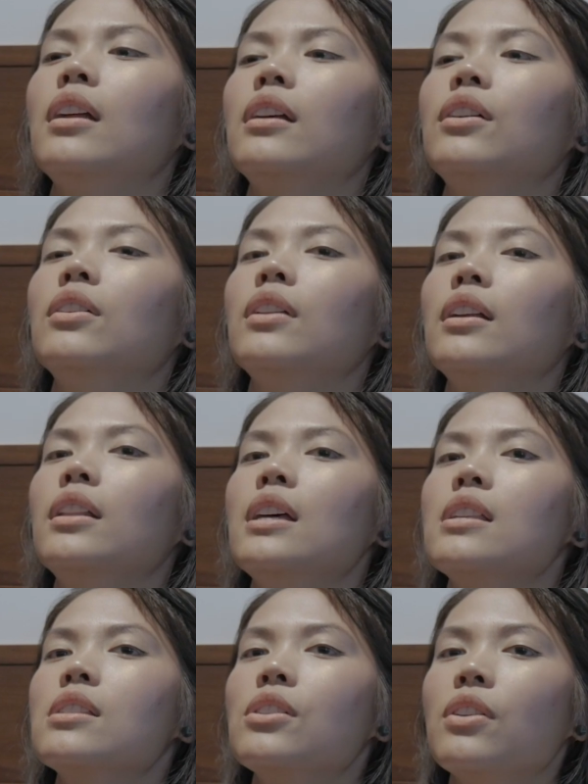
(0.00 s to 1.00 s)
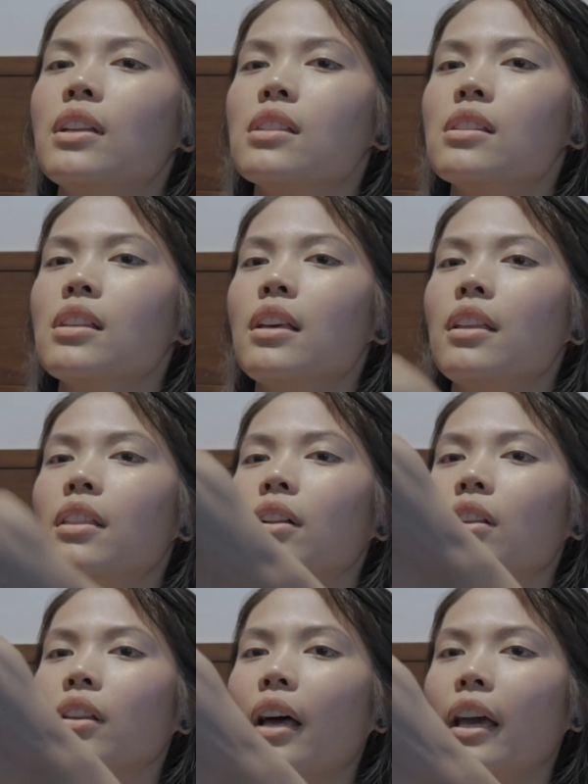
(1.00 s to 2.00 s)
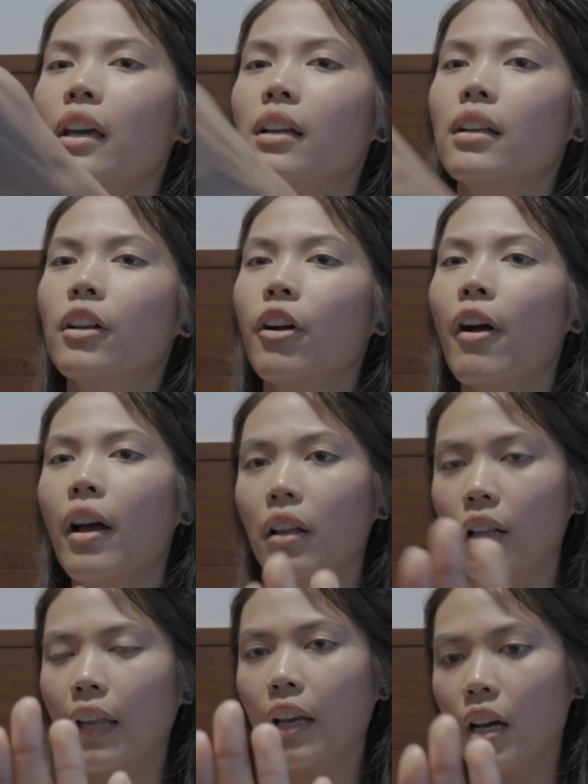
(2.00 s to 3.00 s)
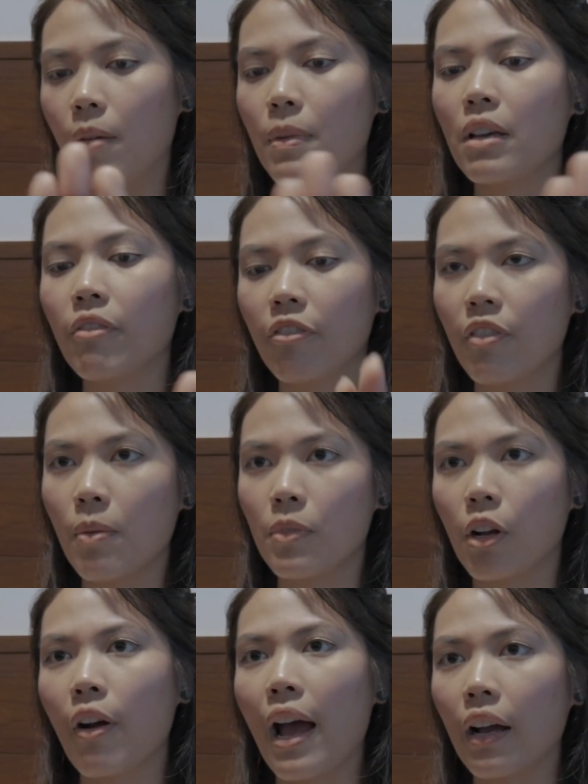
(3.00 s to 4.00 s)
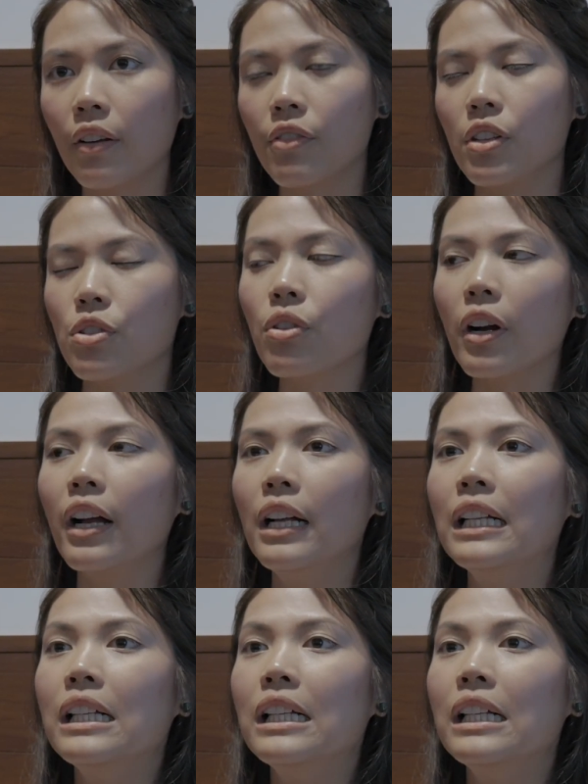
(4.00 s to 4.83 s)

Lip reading: I go like this, you can see the light like coming from the crack of the door.